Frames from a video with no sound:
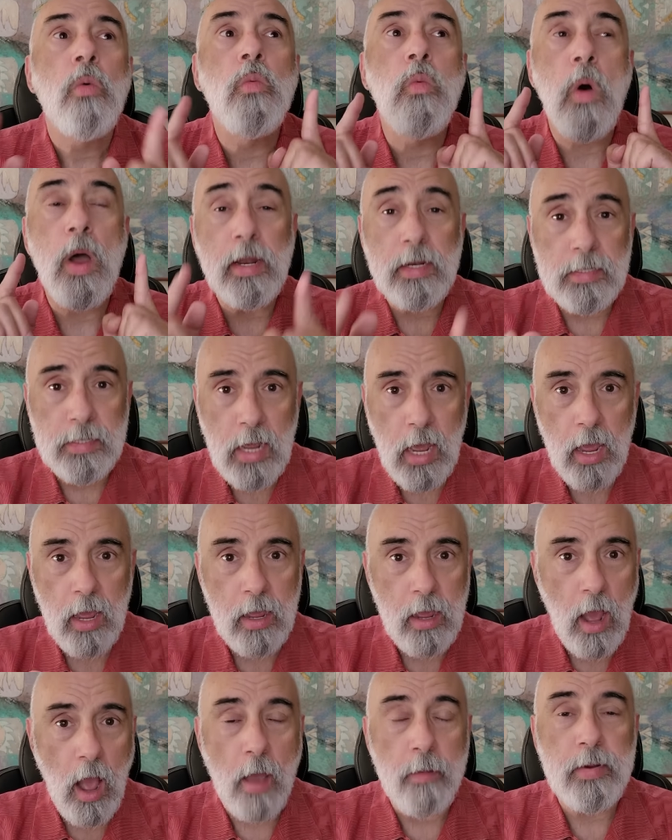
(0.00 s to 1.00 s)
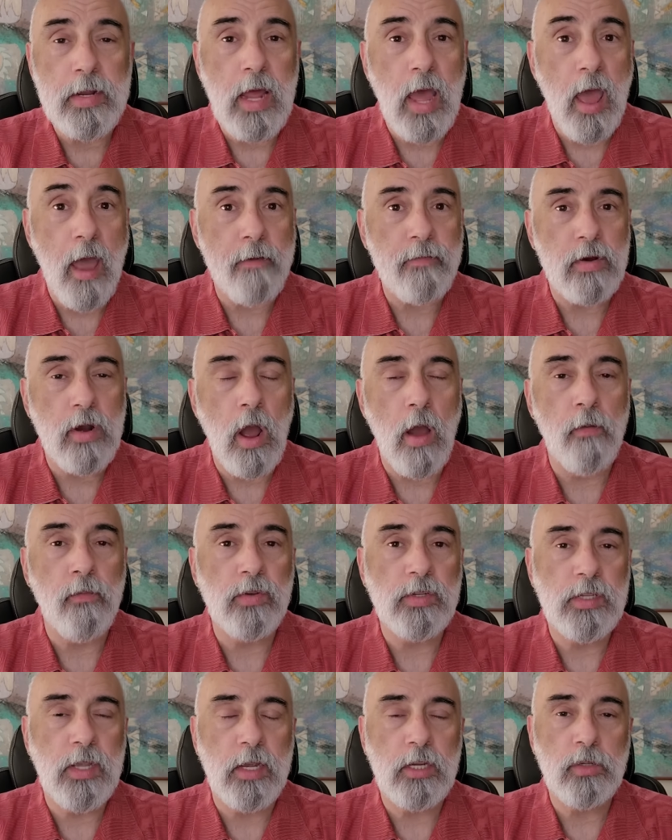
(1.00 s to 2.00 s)
One day, I'm going to have a
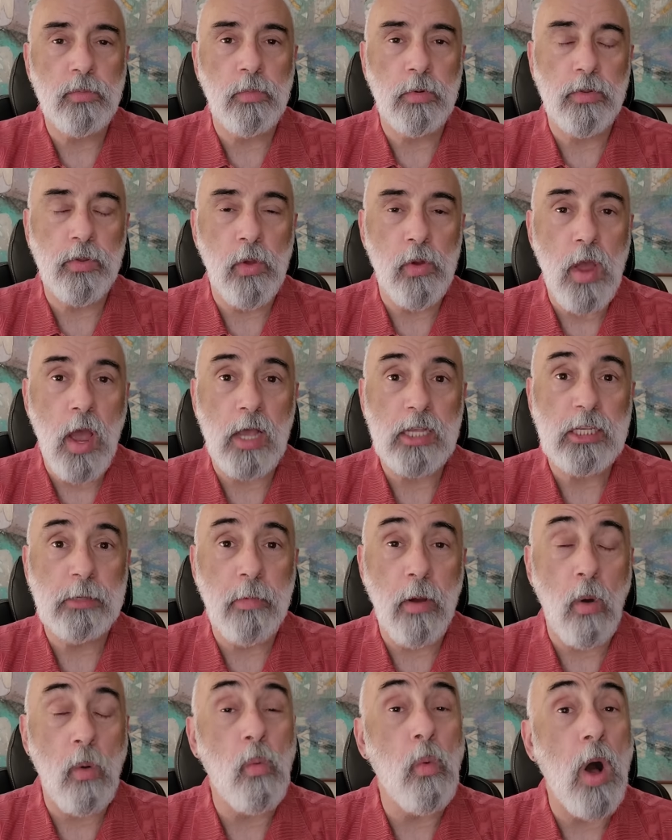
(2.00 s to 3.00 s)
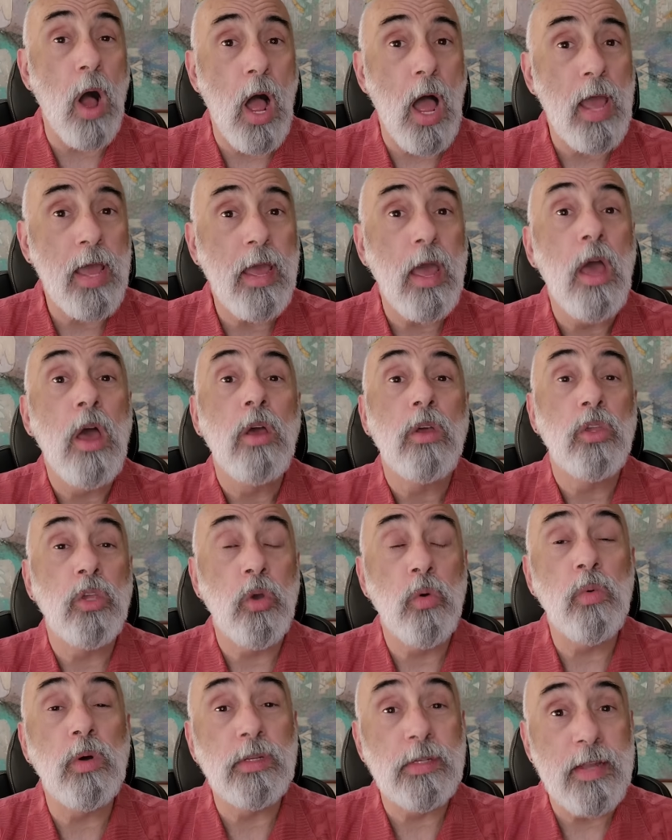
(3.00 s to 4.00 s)
conversation with you guys about why
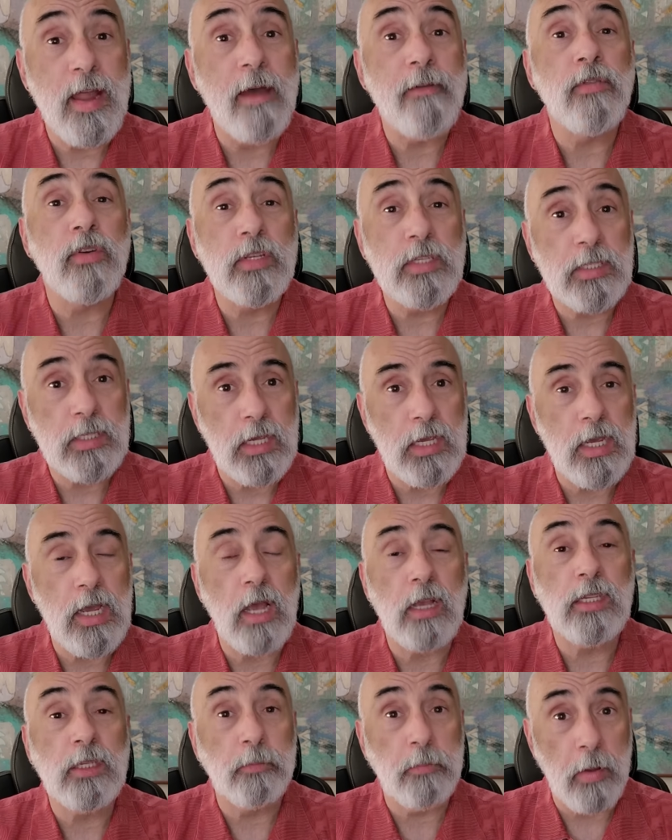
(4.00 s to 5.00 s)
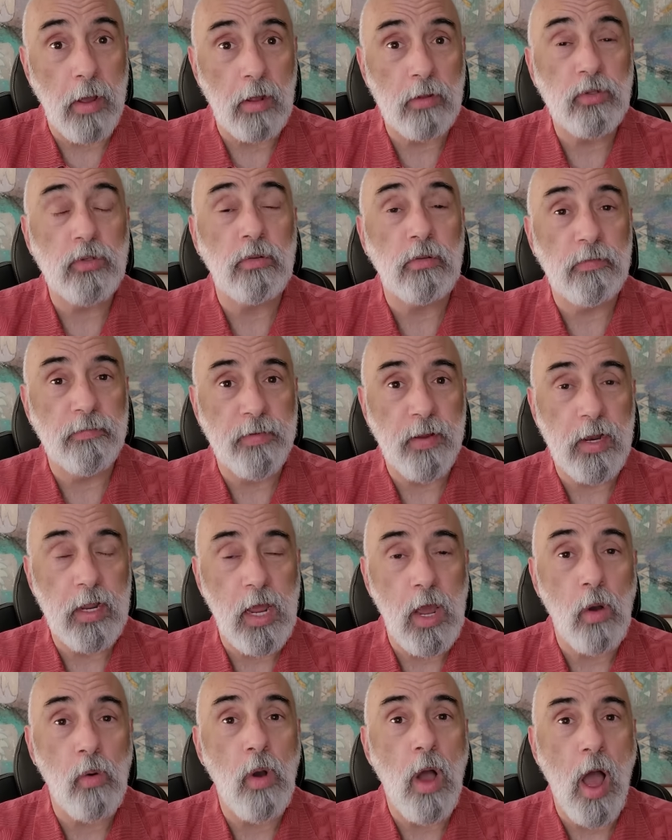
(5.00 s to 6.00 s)
you will never see a sponsored
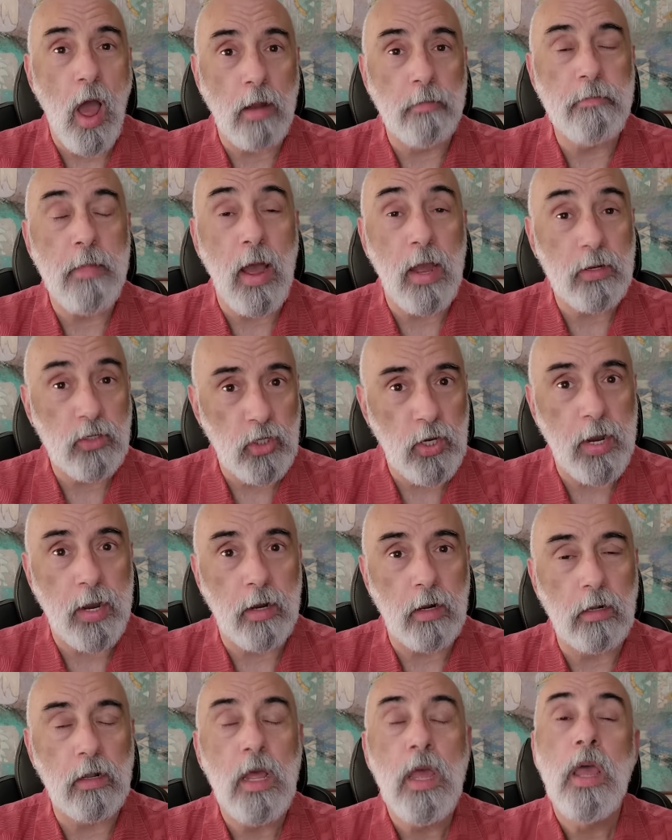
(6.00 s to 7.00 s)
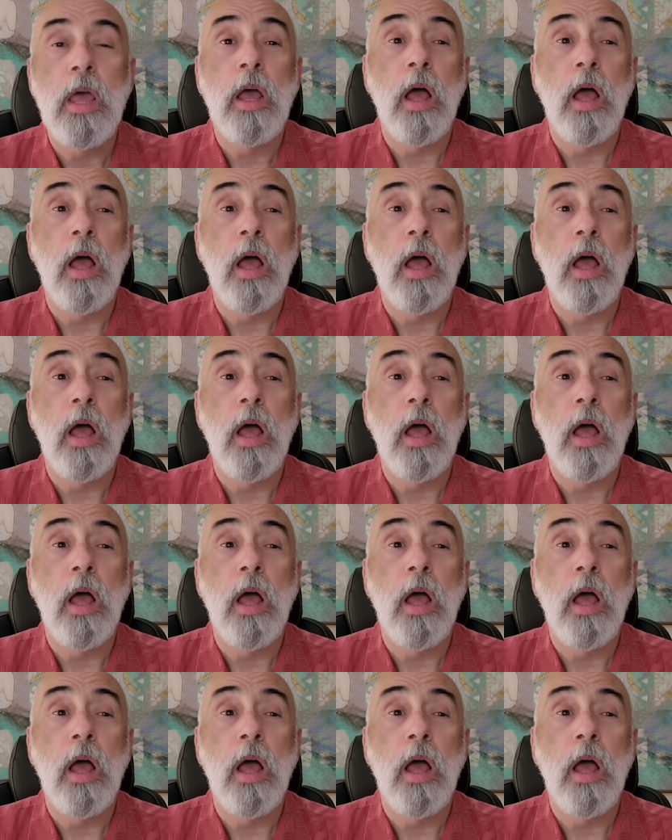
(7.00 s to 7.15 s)
video on my channel.